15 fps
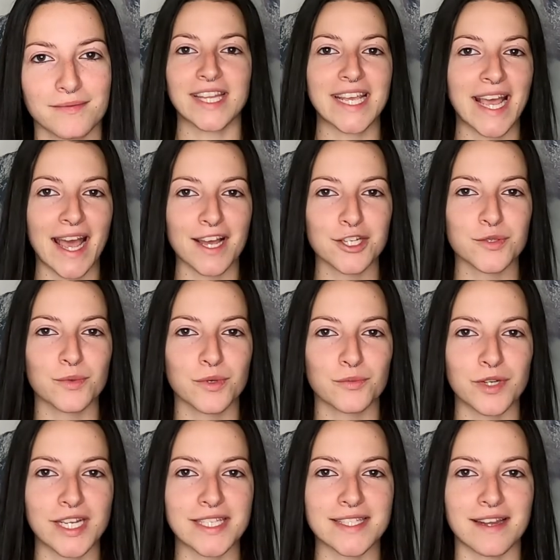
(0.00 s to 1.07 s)
The actual
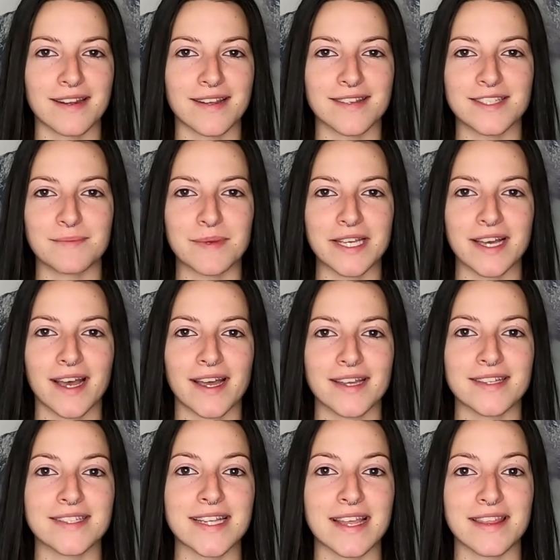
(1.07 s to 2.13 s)
reason is
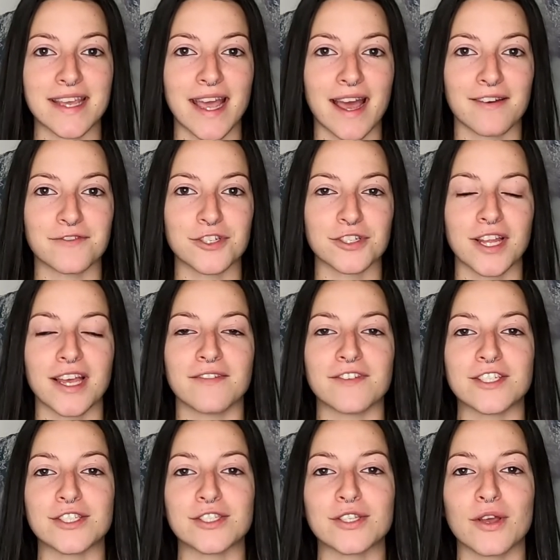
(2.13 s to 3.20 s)
because the afterlife
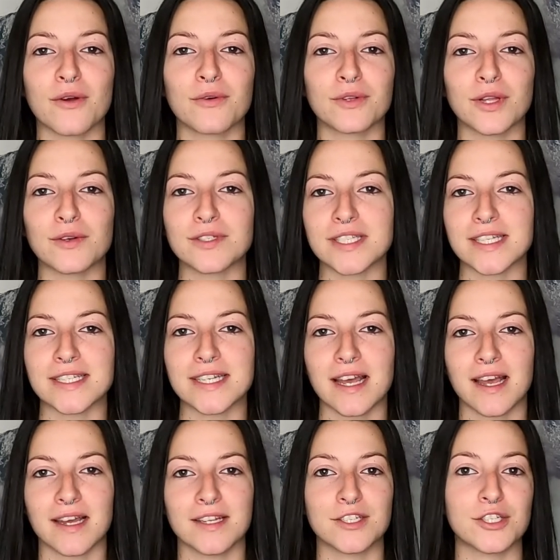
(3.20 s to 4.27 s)
is so closely
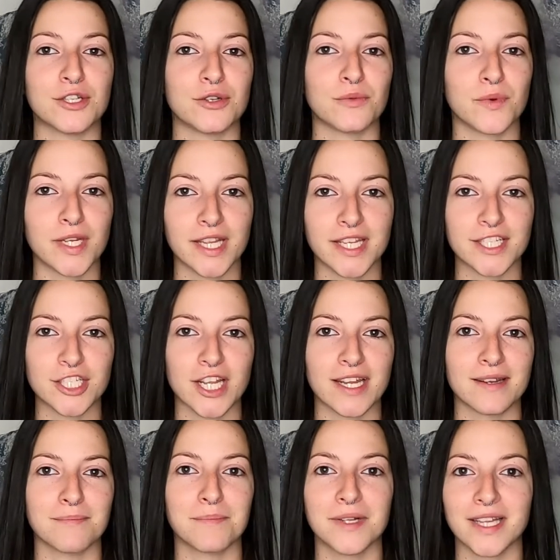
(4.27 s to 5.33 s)
tied to
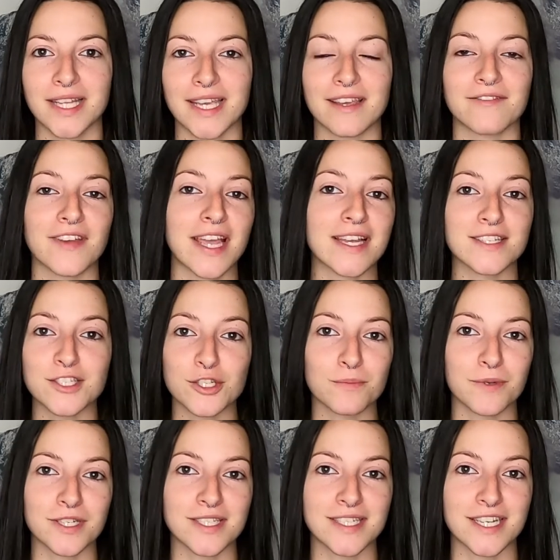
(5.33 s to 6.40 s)
religion, belief, and
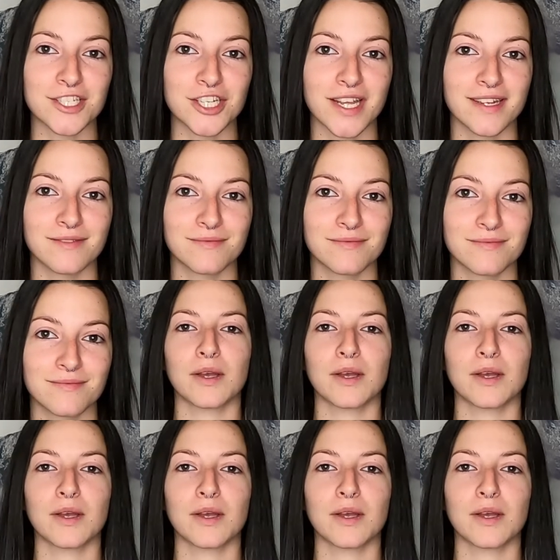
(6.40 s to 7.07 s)
superstition.